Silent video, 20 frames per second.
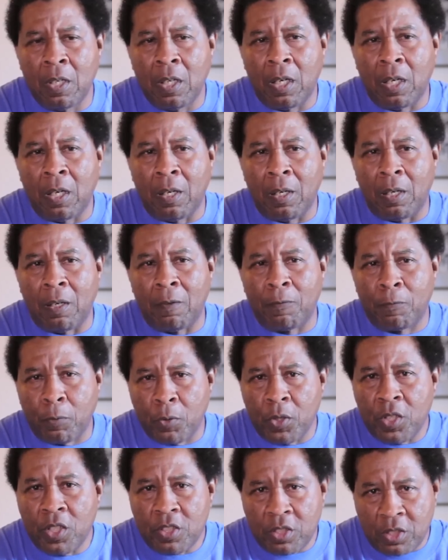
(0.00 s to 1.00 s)
uh, of
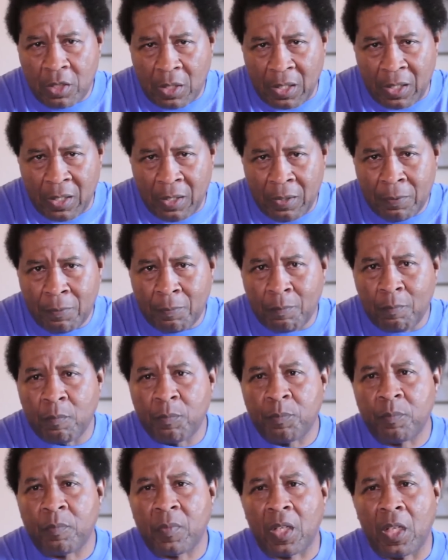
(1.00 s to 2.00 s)
freed slaves,
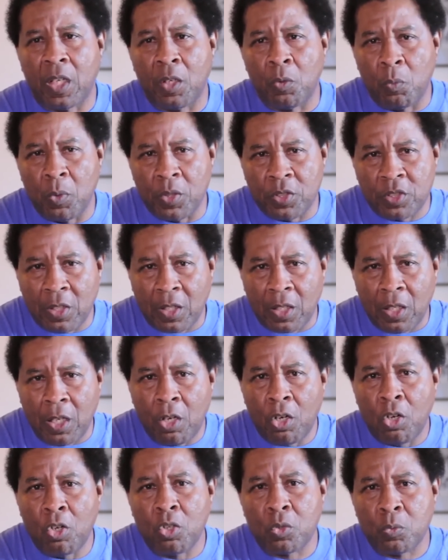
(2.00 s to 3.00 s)
in which the
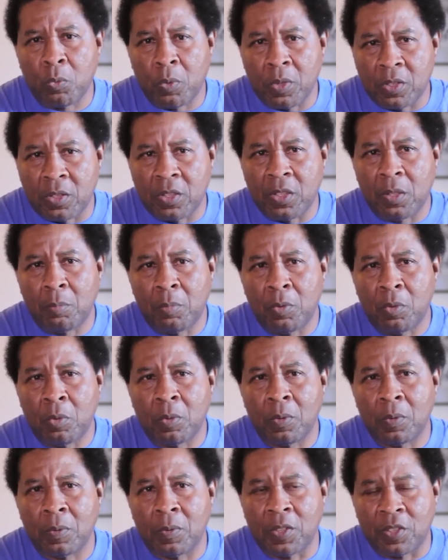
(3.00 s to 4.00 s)
laws
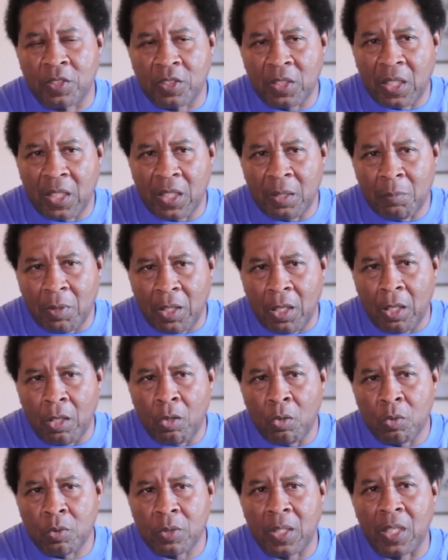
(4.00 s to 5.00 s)
resemble the same
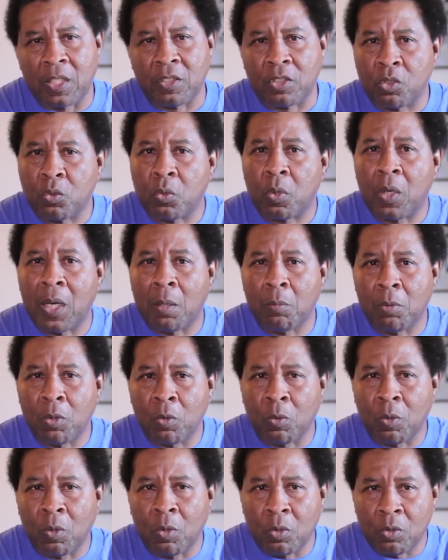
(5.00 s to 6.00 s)
laws as a
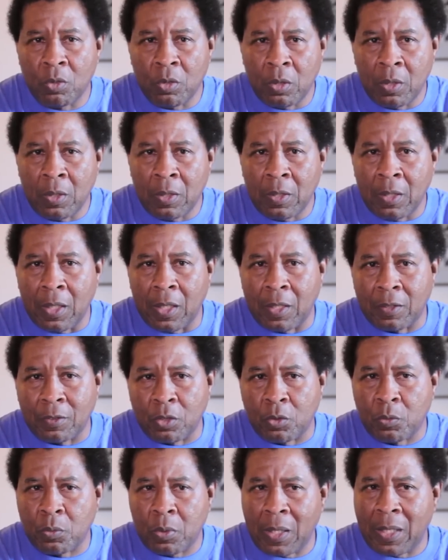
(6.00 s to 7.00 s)
tribal as
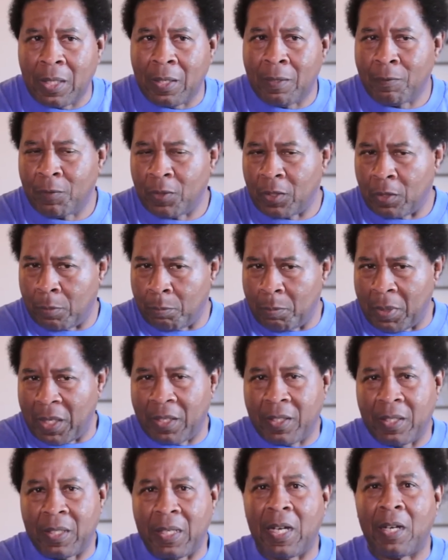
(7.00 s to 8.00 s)
a tribe
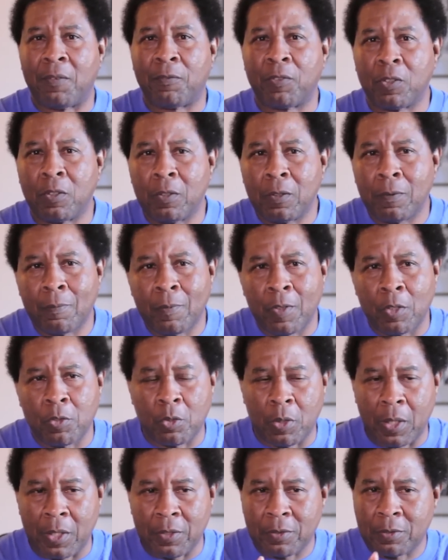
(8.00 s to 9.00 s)
back in Africa.
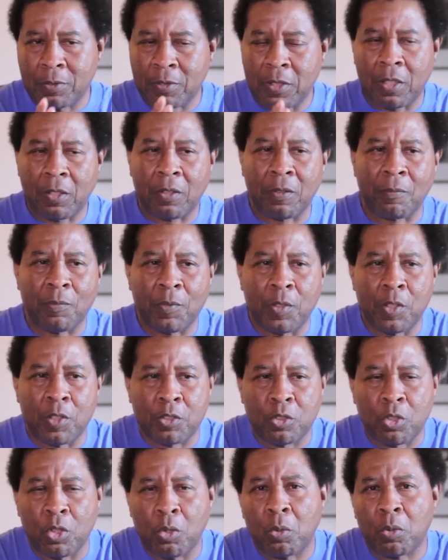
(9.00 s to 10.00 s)
So that's second
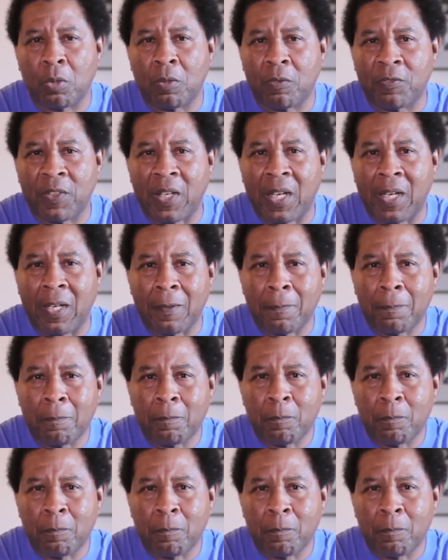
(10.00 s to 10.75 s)
historical fact.